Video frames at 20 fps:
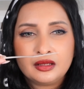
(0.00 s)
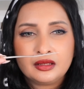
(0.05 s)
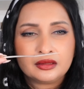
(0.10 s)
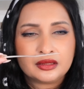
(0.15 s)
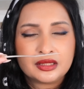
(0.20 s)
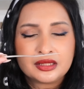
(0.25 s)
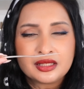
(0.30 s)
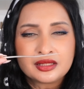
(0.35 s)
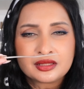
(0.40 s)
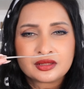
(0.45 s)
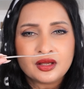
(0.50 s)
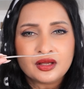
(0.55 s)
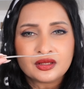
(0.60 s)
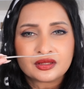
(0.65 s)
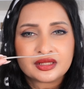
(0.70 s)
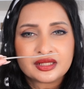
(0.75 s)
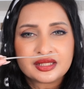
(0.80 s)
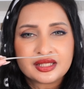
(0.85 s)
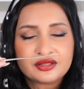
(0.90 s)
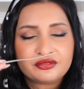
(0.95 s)
this is
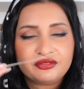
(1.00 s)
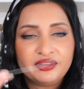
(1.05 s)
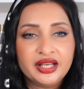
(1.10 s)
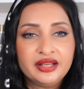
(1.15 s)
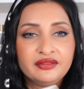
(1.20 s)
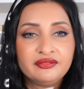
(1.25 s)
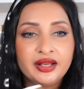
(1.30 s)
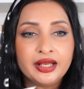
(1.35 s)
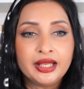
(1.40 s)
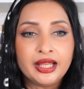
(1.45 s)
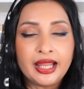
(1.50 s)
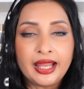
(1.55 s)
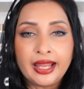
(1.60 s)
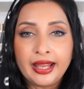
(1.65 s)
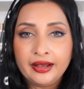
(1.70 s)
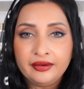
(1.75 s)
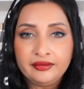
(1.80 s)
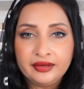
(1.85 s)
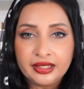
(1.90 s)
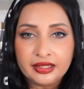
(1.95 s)
not. This is very, very
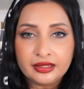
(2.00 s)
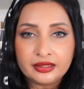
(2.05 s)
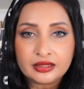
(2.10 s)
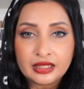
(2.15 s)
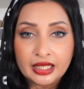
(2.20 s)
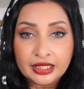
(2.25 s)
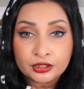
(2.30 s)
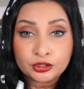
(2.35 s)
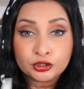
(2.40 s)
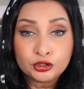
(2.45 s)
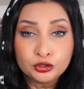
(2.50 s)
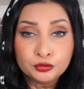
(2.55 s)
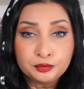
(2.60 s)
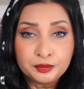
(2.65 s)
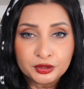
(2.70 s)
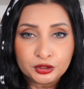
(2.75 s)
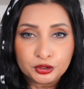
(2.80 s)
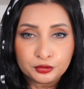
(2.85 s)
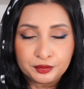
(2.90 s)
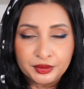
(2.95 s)
airy, like
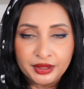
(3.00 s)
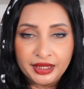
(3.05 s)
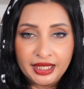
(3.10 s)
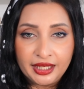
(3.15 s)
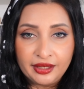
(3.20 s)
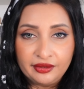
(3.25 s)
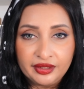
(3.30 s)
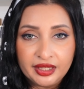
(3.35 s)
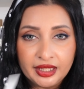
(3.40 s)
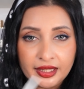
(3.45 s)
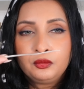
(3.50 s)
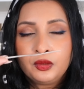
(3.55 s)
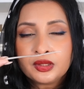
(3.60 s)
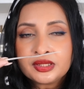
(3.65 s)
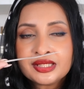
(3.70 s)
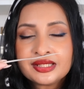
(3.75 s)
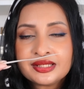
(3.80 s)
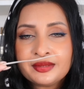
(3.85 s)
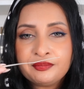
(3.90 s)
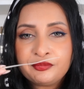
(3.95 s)
super duper airy.
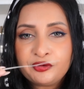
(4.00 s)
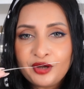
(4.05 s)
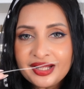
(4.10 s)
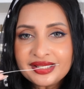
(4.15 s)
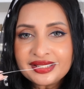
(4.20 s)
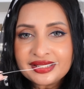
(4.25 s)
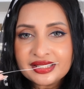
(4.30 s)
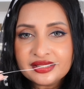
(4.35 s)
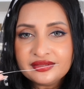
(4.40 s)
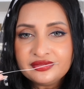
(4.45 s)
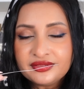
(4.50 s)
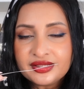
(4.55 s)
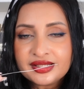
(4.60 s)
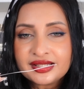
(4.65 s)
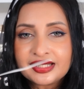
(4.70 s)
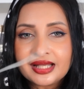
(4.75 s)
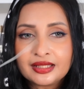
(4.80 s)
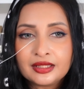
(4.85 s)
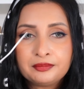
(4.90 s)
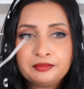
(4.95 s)
What is impressive
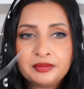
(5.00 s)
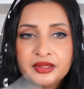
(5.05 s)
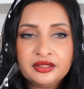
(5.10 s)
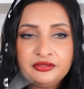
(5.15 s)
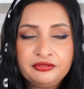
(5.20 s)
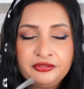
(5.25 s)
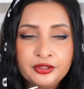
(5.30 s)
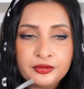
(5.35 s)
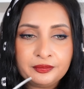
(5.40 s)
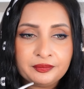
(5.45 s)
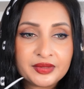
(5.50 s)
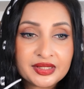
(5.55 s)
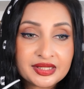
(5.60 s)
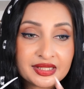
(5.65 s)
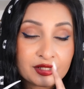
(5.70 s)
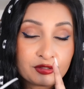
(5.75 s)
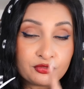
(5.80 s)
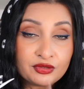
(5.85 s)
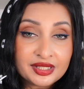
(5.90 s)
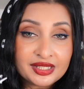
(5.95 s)
is that the perfume, the
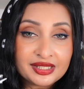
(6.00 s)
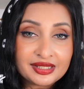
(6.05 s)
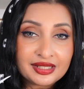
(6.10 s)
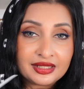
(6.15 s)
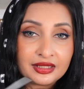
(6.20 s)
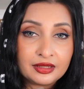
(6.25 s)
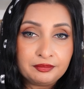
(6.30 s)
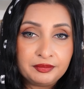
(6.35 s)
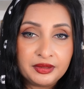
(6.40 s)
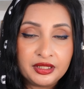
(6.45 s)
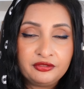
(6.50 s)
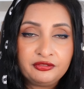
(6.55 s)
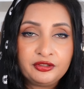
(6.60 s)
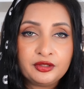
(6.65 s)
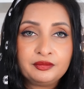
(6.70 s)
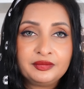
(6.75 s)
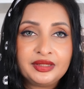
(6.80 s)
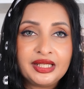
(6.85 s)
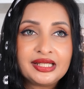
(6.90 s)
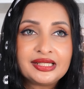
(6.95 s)
citruses in the
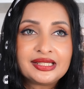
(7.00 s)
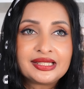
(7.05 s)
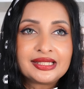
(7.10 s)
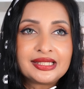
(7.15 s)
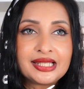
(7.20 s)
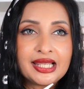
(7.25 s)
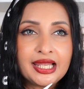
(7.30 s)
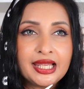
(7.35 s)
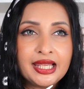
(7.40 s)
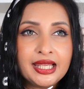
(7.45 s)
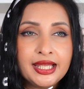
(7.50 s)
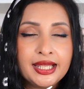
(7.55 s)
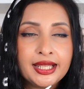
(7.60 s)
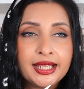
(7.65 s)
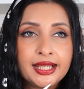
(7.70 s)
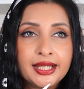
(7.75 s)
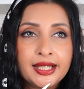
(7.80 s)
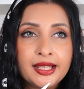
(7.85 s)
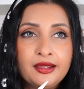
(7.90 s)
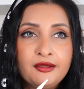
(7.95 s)
perfume, they stay
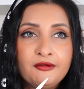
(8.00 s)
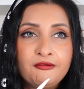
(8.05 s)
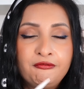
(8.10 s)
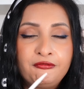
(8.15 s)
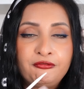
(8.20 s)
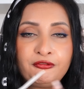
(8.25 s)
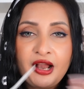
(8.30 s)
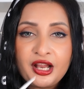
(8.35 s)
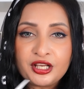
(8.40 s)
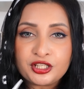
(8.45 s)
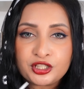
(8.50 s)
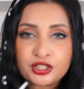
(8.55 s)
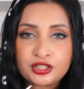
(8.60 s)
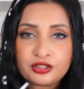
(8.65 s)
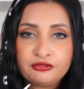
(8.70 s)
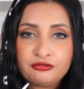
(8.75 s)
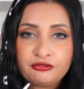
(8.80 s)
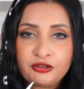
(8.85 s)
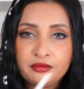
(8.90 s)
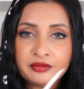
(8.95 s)
fresh
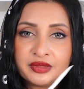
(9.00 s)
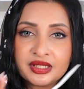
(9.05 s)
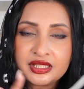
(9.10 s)
from the